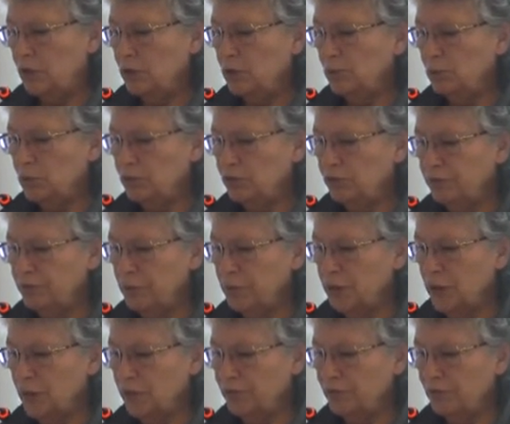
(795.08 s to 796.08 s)
The
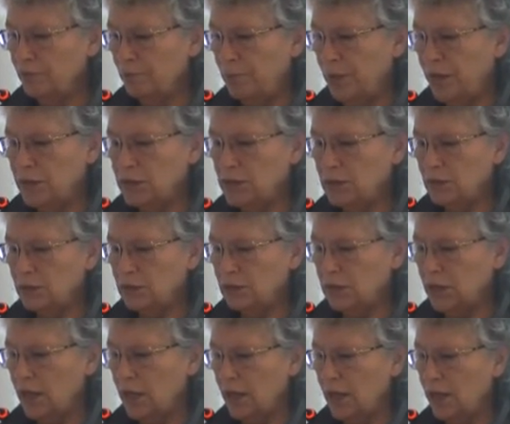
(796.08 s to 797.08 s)
movement of the bicycle
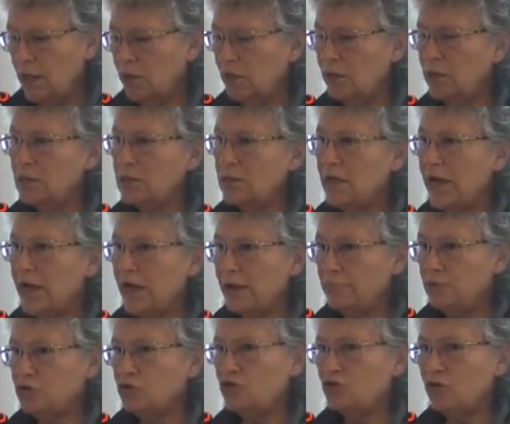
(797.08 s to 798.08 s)
tire is
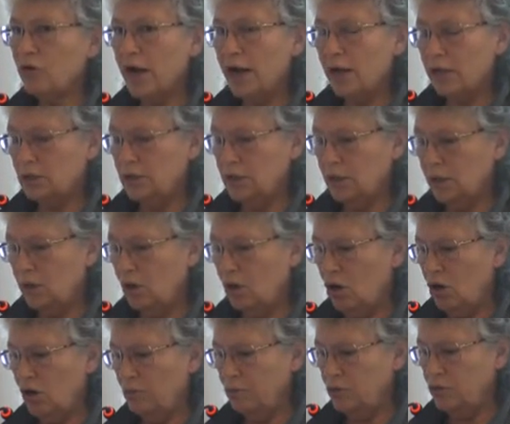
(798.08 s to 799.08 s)
abstract and
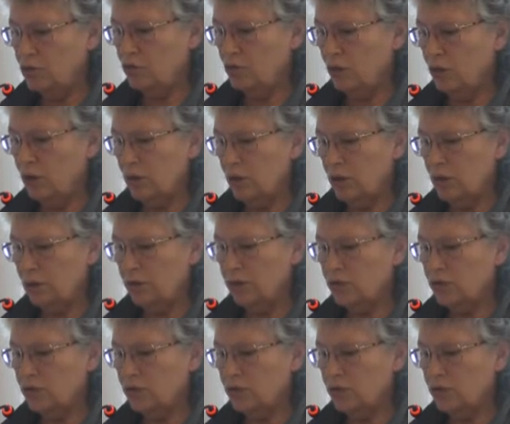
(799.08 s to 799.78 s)
arbitrary.